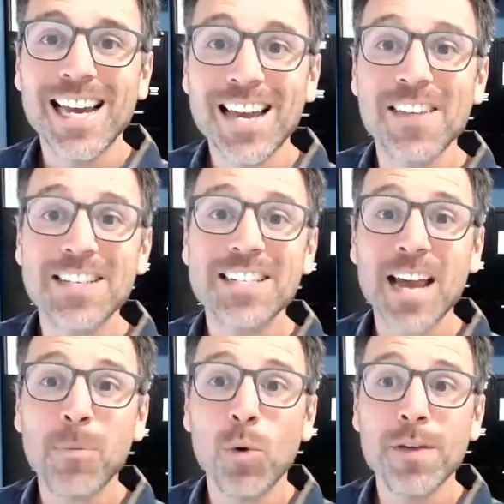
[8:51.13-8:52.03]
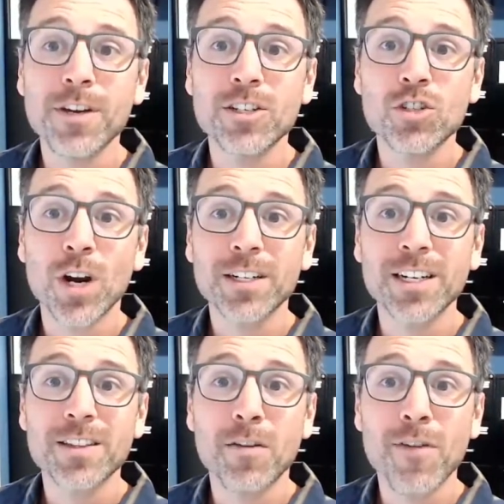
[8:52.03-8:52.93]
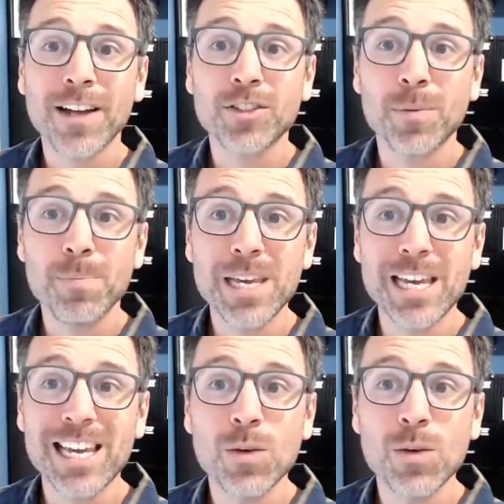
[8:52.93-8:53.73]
In this example, we've constructed the vector B,